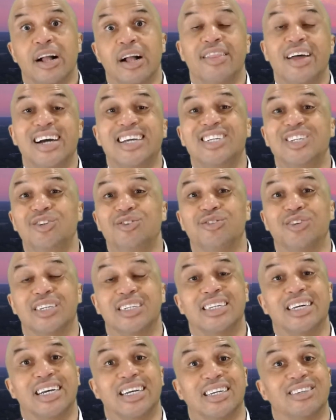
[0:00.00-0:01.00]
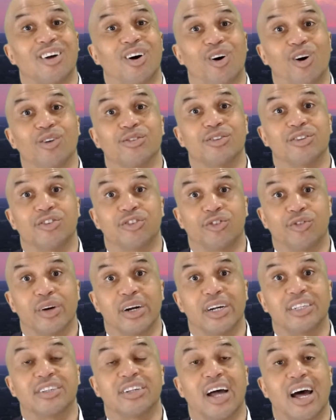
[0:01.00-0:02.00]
That usually takes all the stress